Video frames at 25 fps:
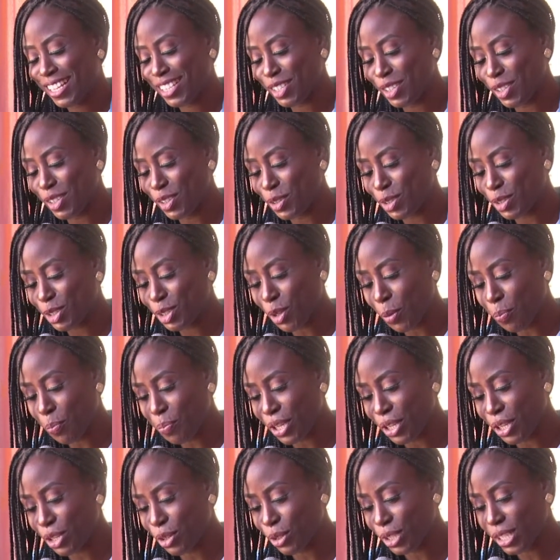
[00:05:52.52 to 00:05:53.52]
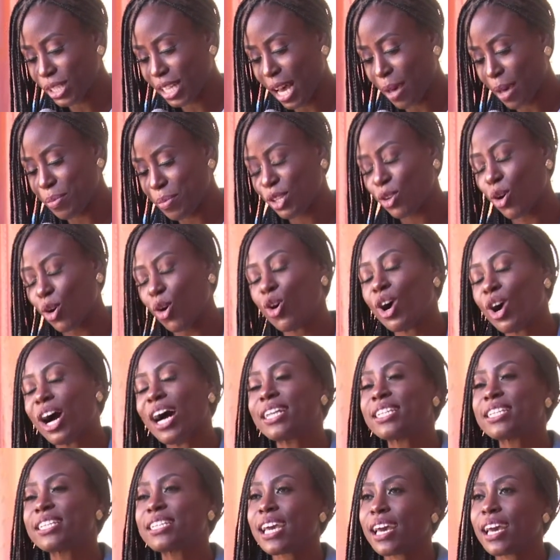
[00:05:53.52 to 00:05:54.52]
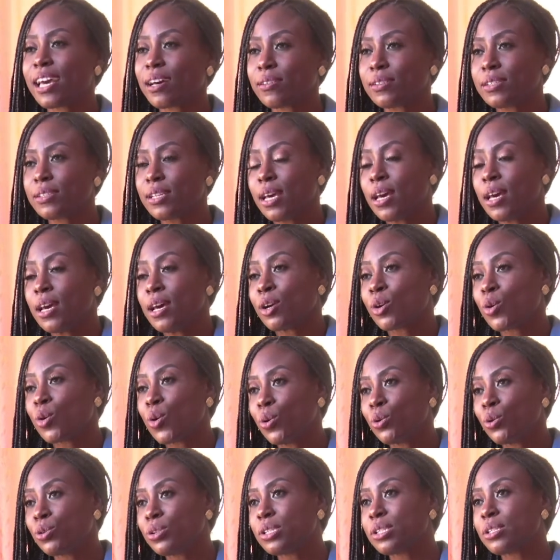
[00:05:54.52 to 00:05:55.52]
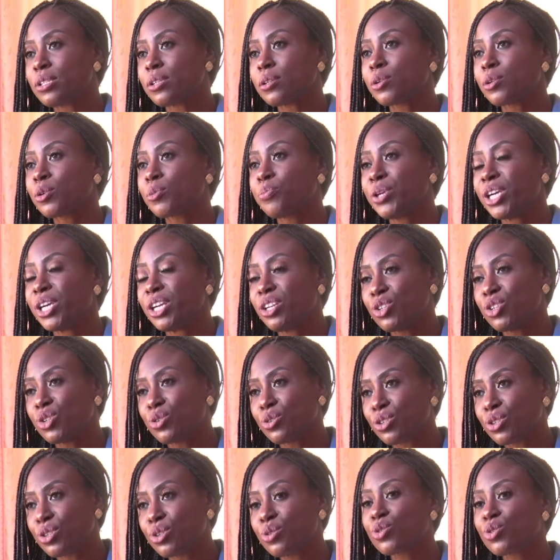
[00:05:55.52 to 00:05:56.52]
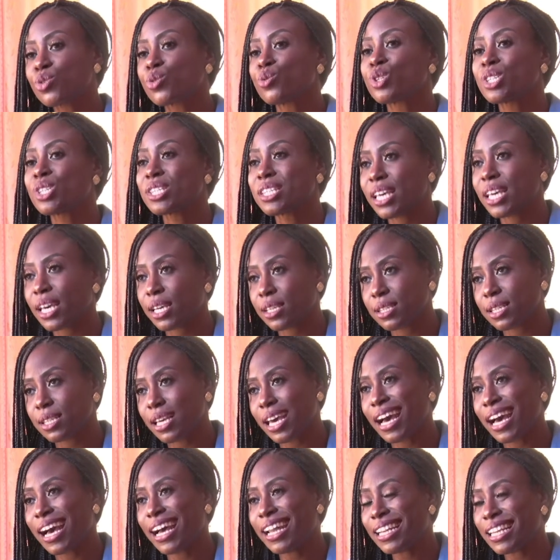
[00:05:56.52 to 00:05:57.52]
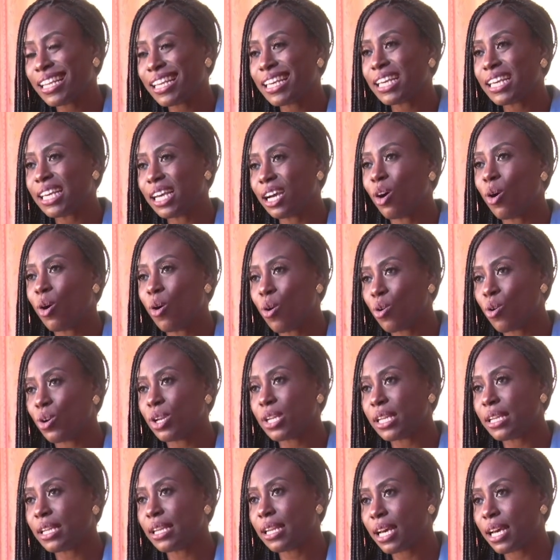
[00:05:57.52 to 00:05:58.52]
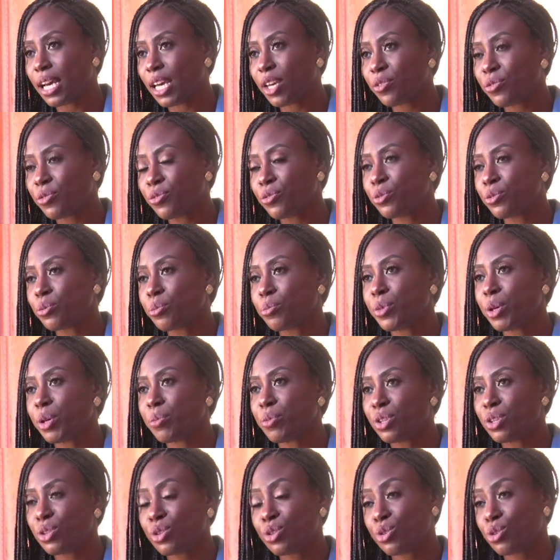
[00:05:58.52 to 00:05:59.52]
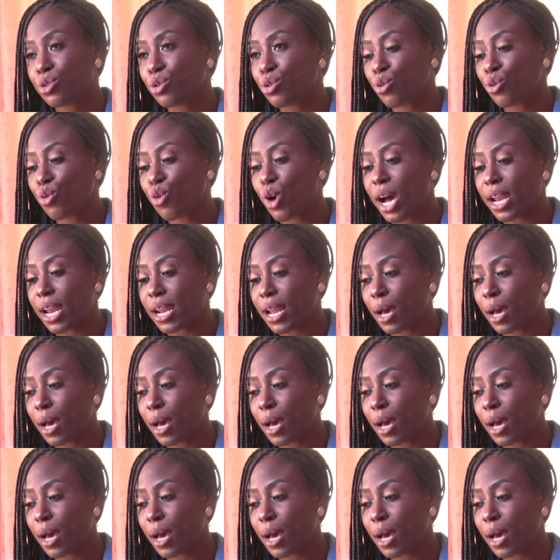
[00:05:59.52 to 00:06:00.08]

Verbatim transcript: you know, stopping those habits. Or a child could be introduced to sex early on in life, maybe through an